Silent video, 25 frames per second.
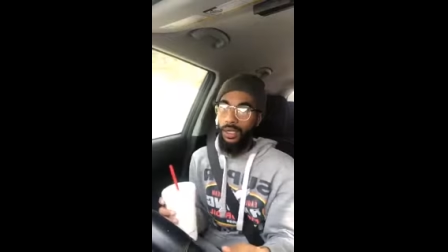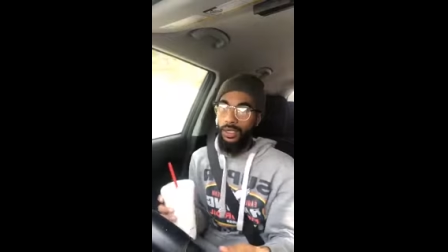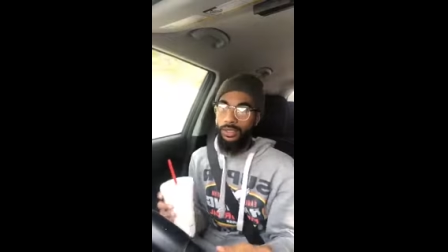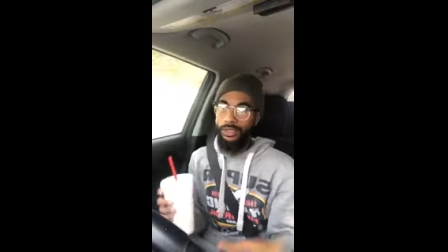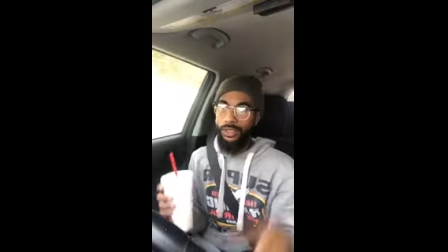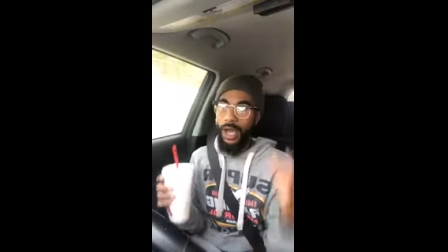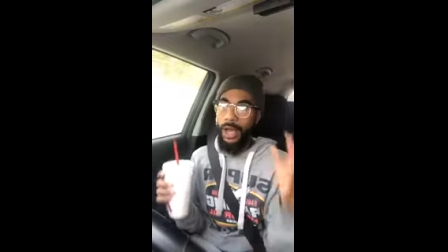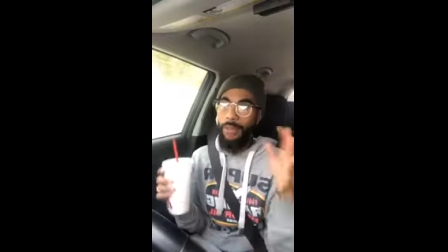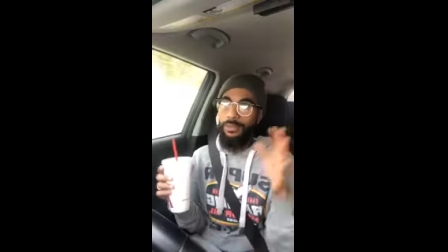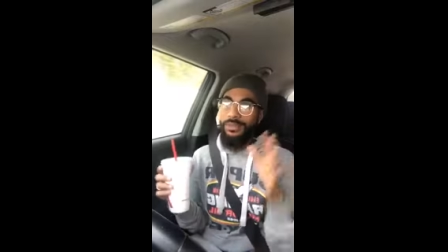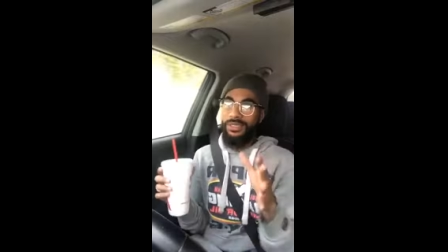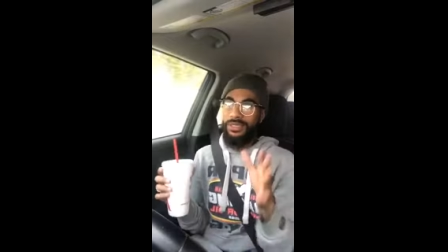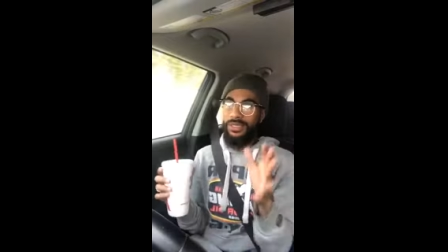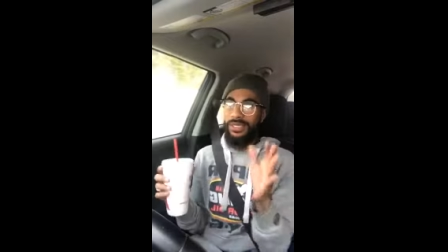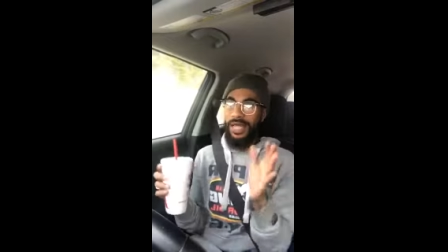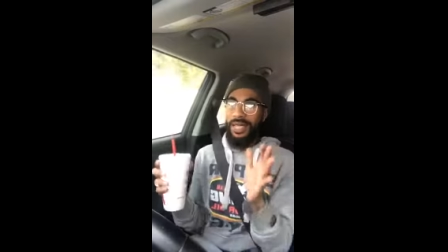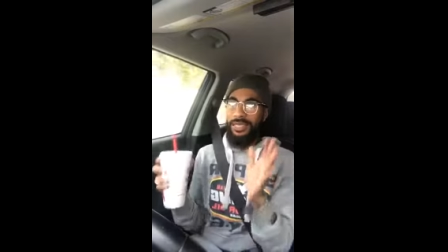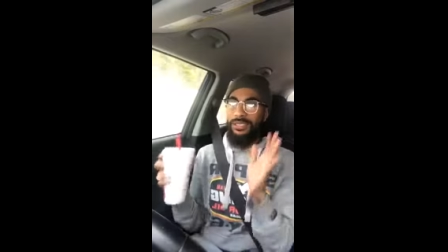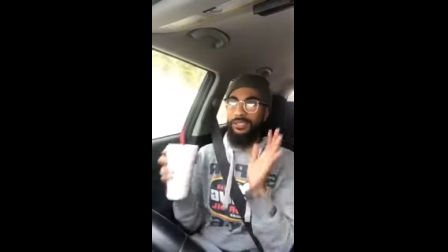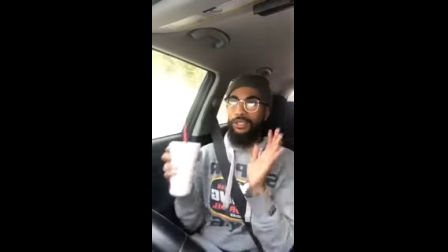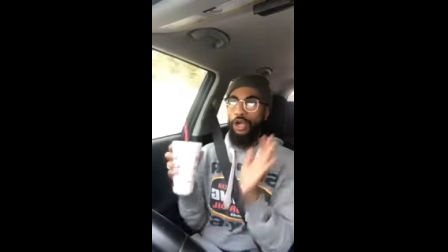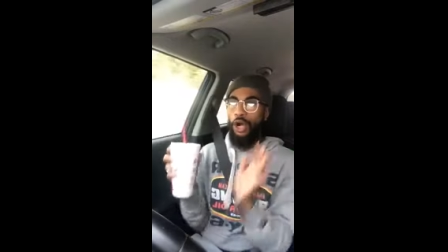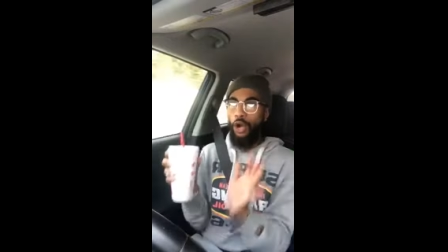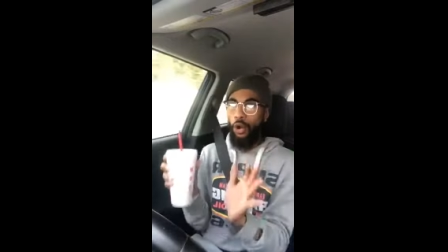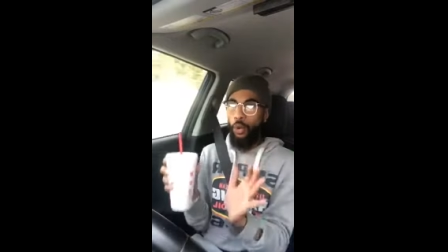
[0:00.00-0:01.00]
So I'm just
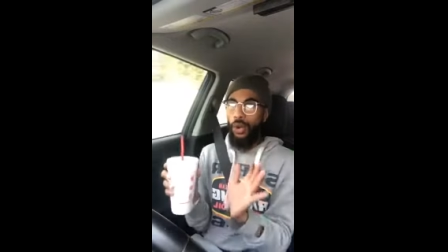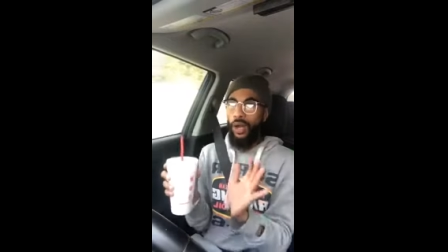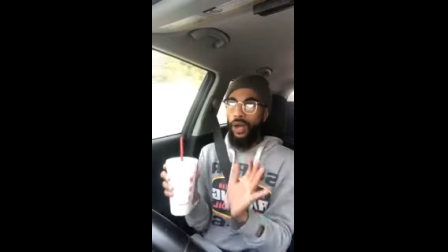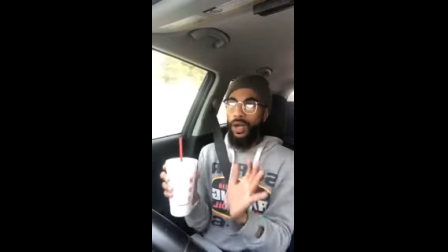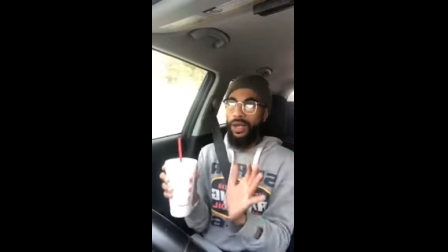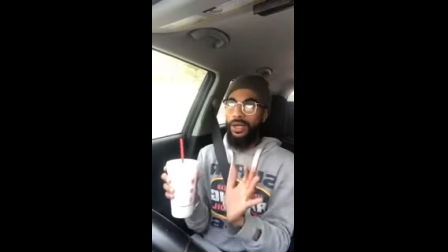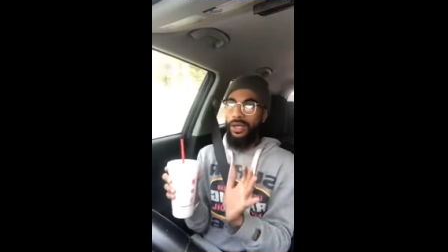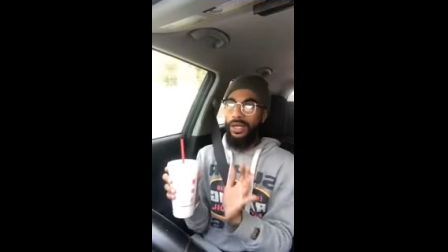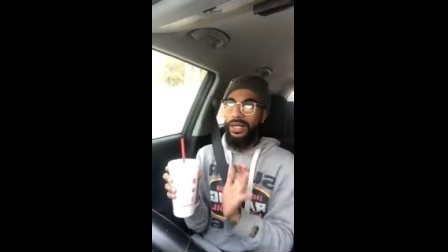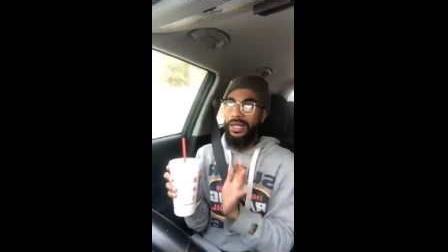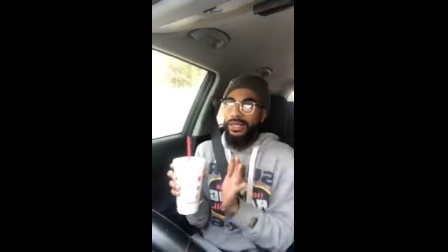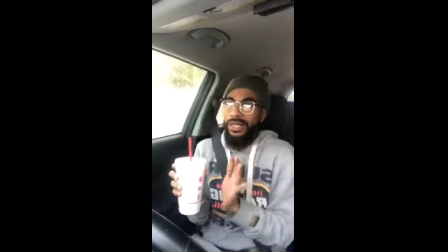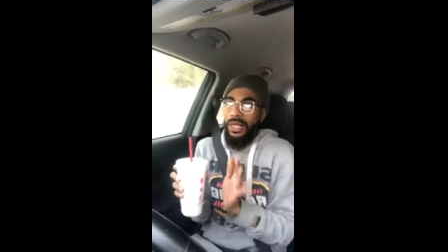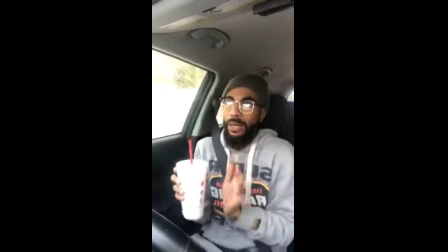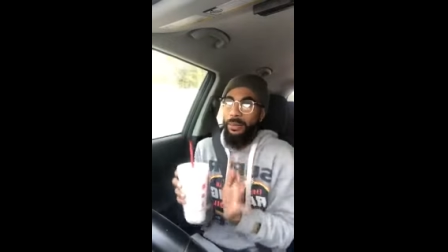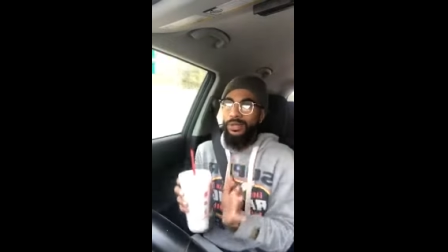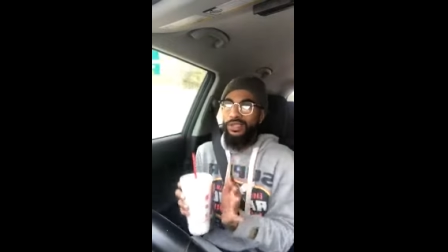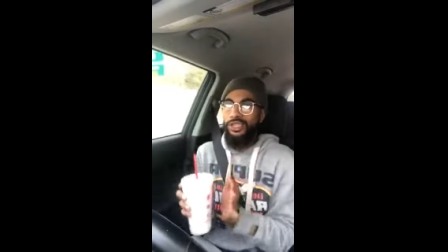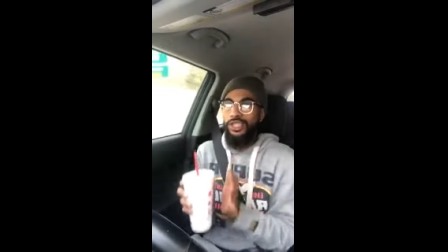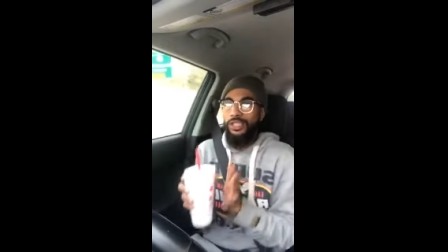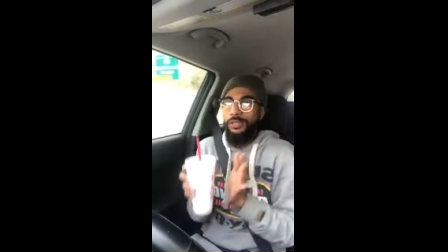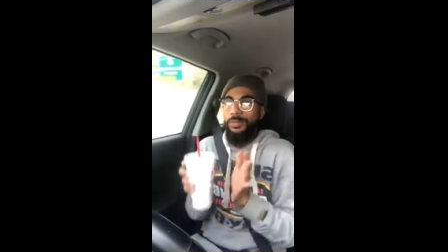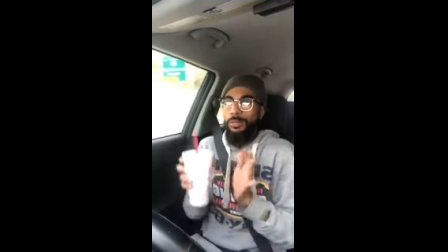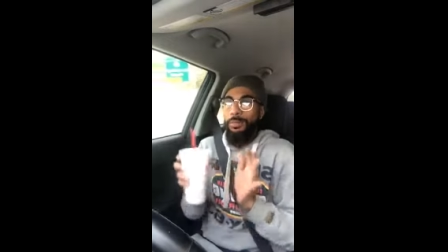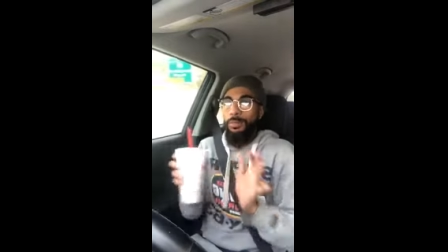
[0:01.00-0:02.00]
like, you know what? Let me
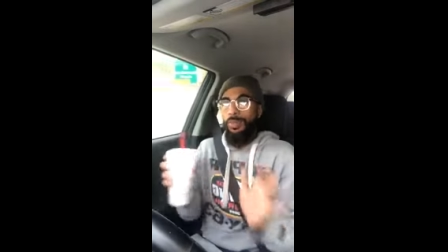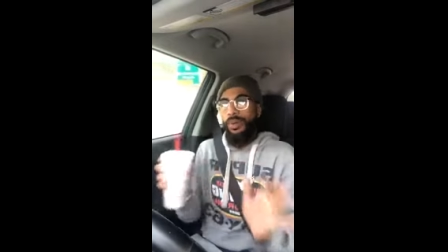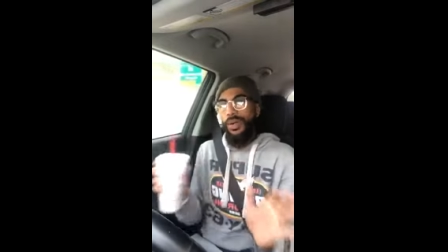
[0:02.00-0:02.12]
just